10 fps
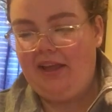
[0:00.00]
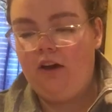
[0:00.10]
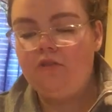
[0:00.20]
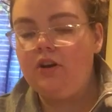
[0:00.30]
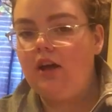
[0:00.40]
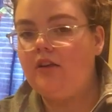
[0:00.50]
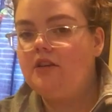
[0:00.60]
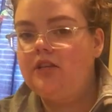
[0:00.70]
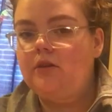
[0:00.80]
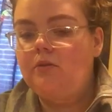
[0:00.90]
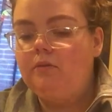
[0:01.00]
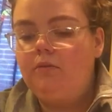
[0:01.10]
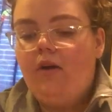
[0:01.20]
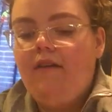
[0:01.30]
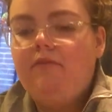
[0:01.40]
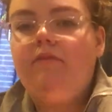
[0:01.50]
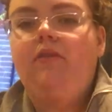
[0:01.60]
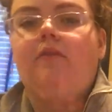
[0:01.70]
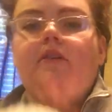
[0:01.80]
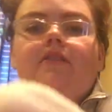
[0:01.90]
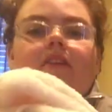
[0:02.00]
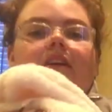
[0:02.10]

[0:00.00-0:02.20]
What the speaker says: like, $100? Ooh, rough. So we're just